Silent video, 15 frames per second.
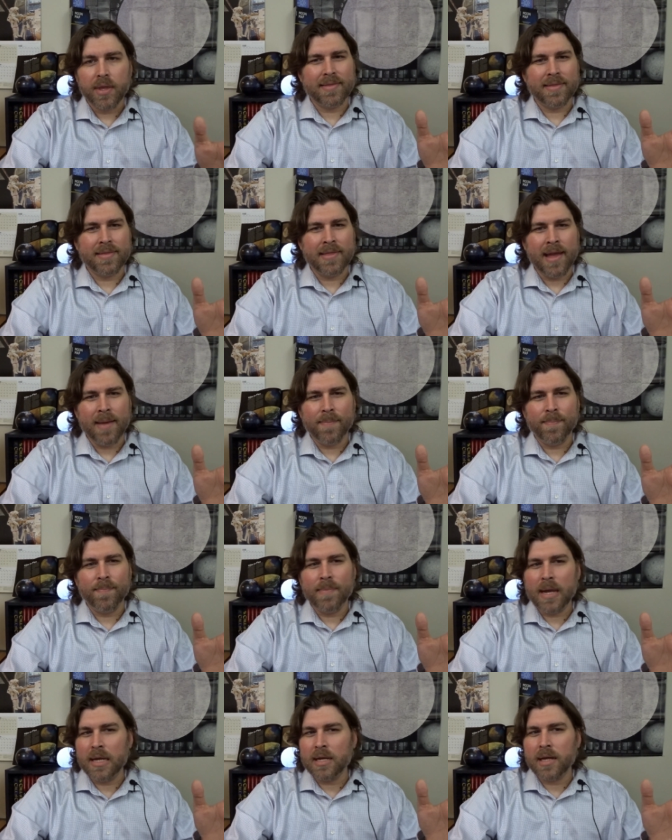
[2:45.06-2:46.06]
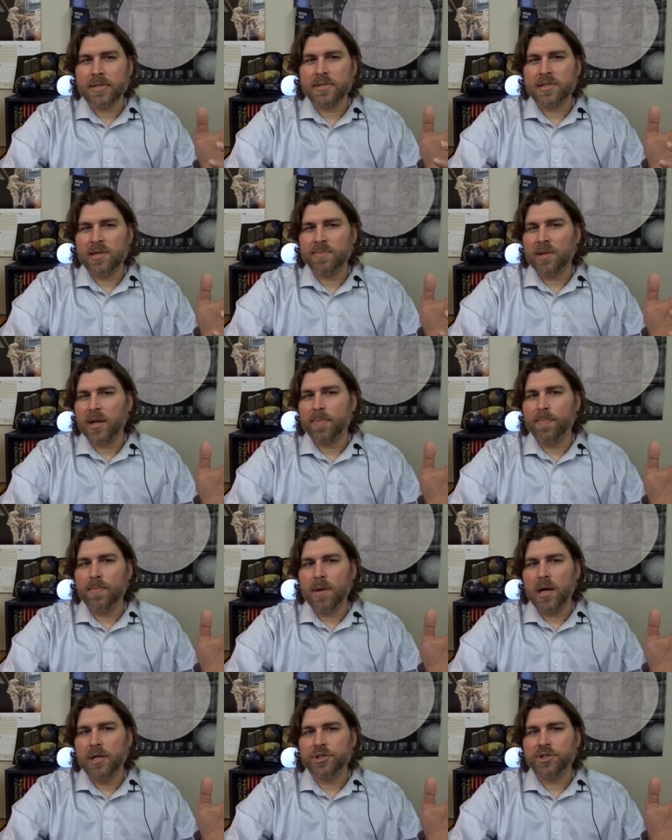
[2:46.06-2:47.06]
That may not seem like
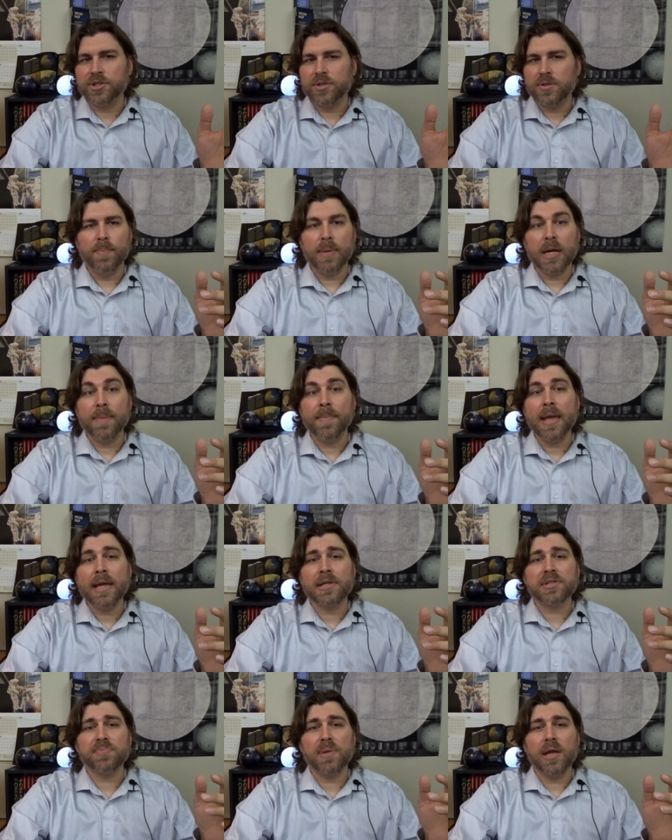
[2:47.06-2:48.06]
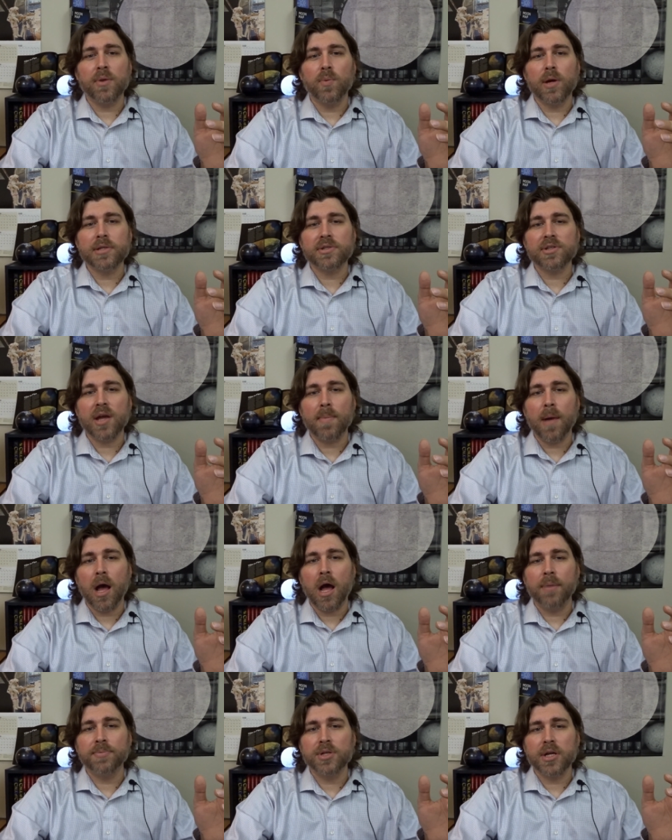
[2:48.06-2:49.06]
much, but it may explain why some
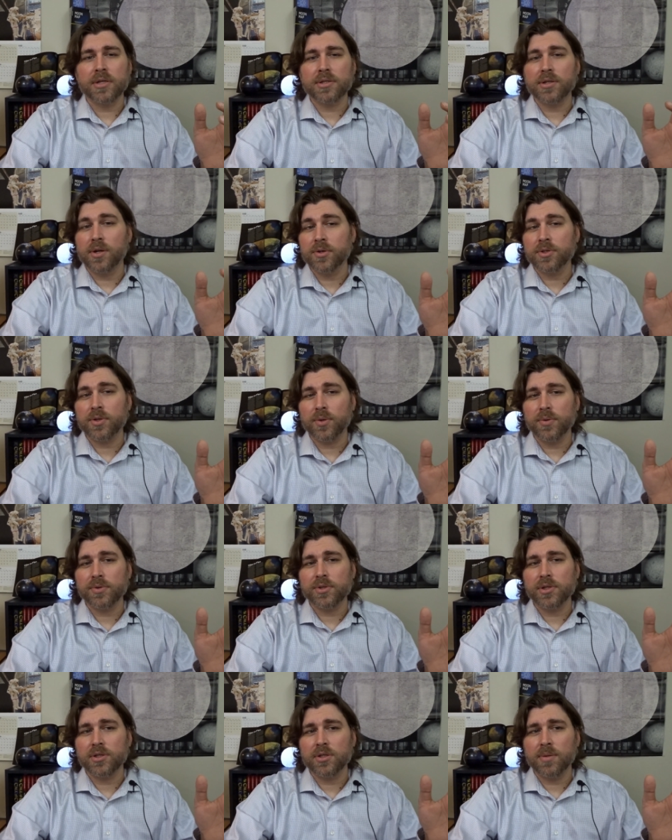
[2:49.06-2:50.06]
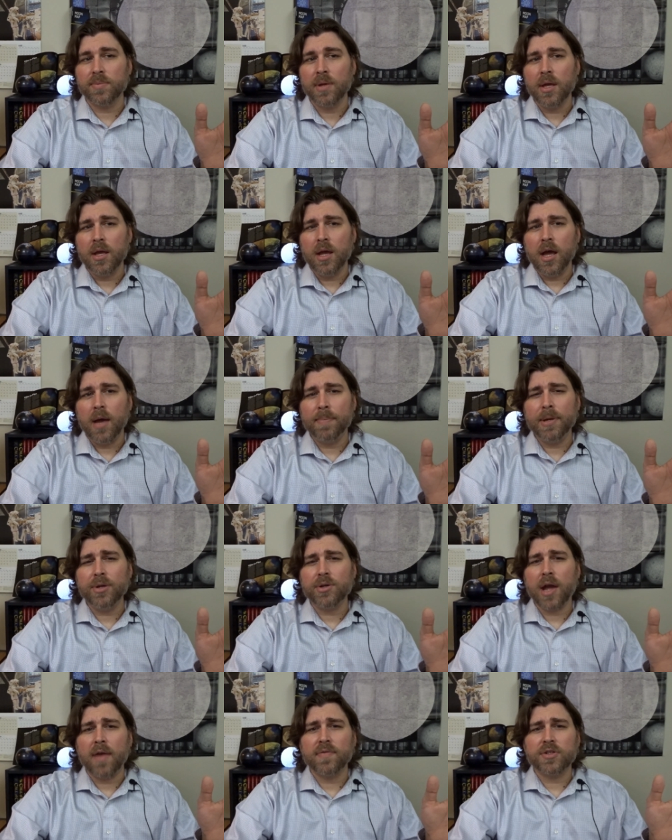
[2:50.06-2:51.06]
objects in our solar system
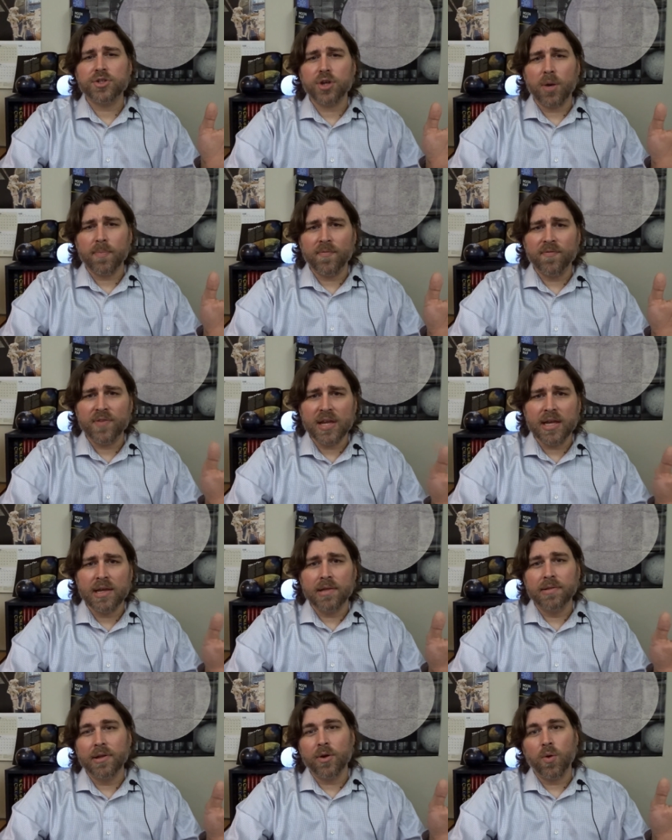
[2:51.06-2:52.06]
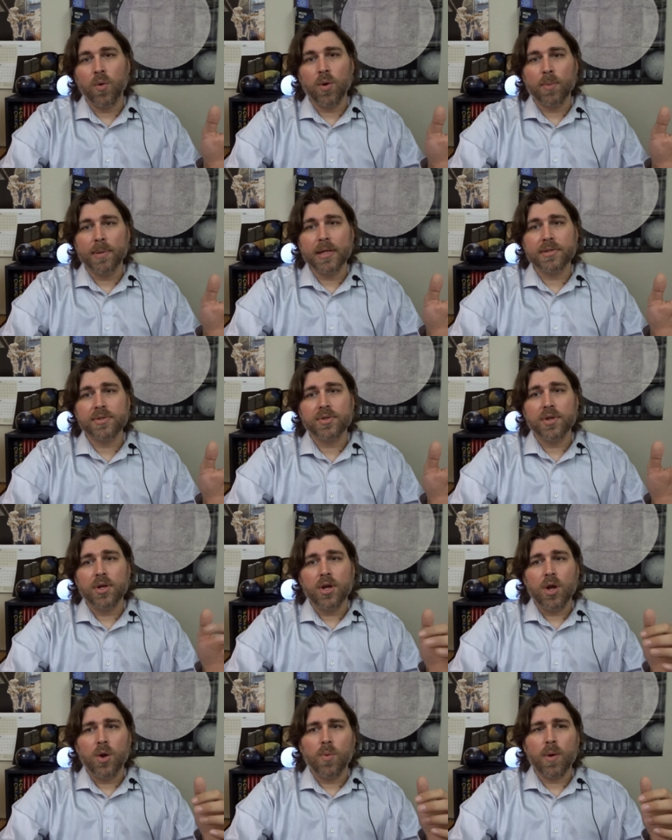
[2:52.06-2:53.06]
appear to have a sharp V in their orbits,
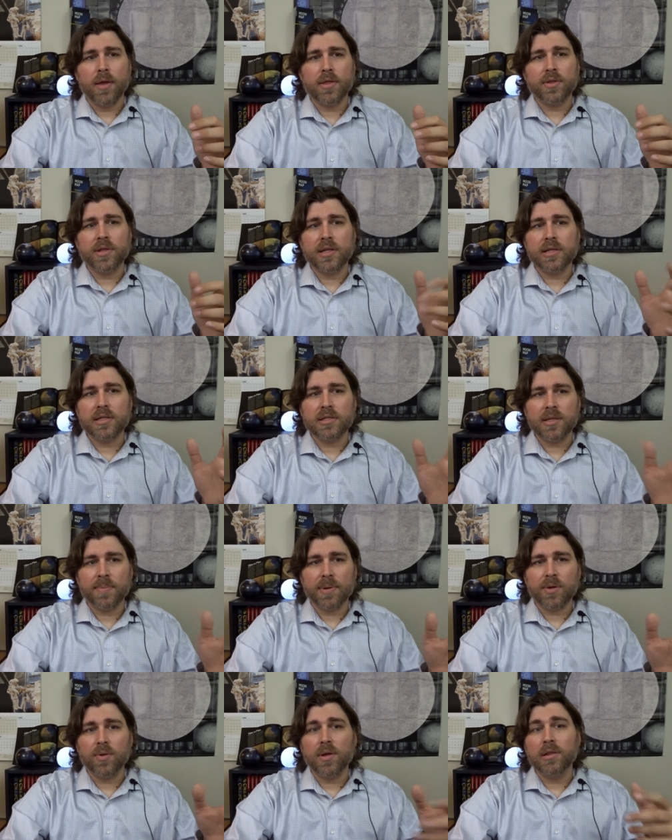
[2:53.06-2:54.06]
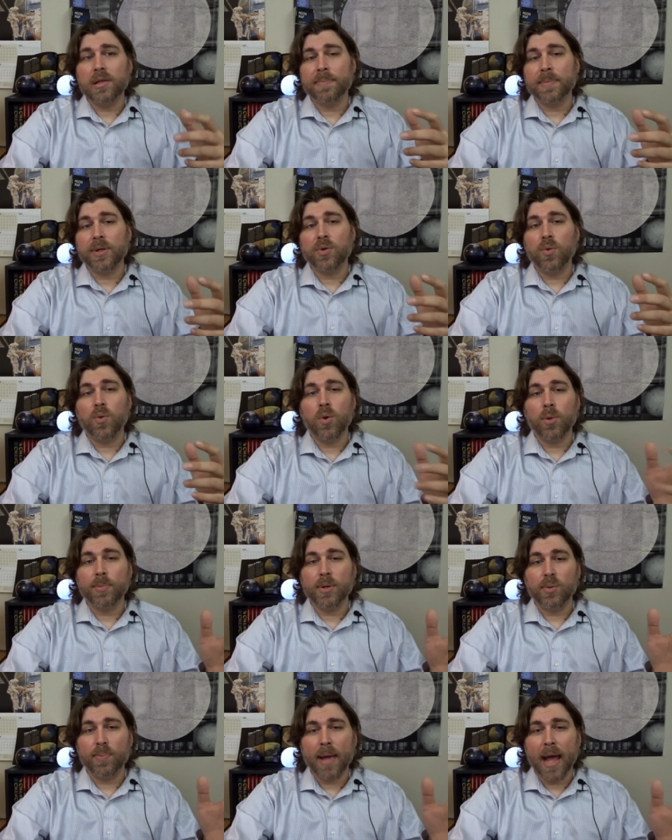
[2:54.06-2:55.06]
rather than the typical elliptical
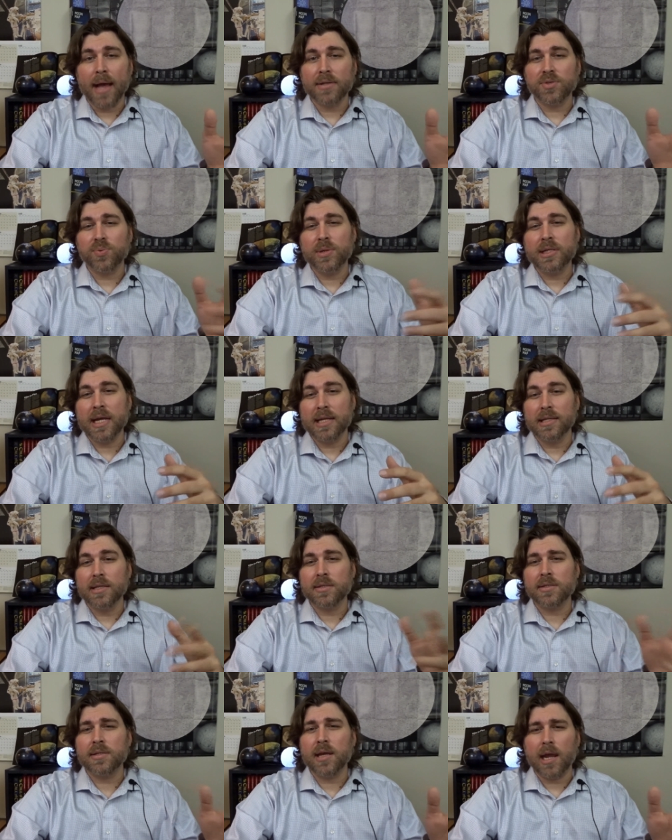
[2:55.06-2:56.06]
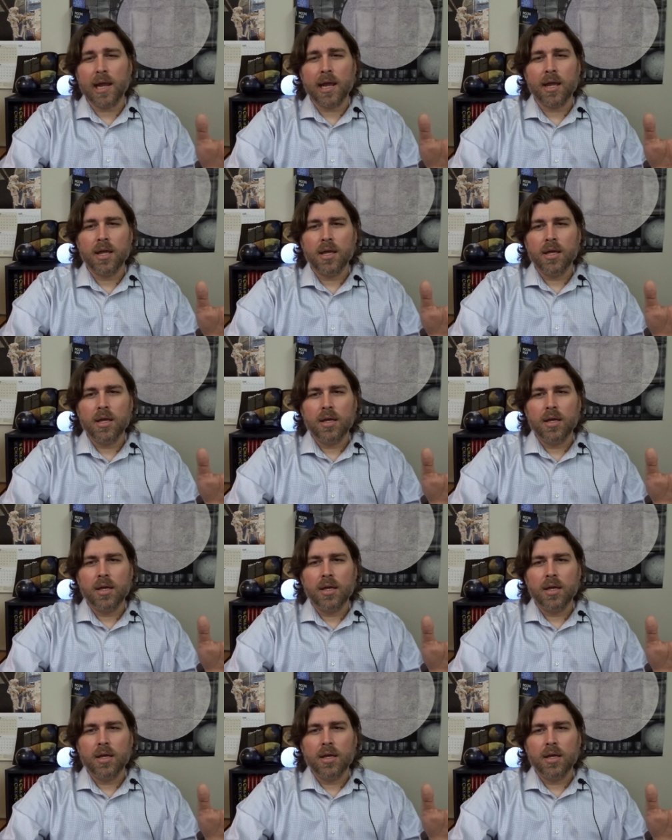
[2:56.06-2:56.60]
orbital paths we tend to see.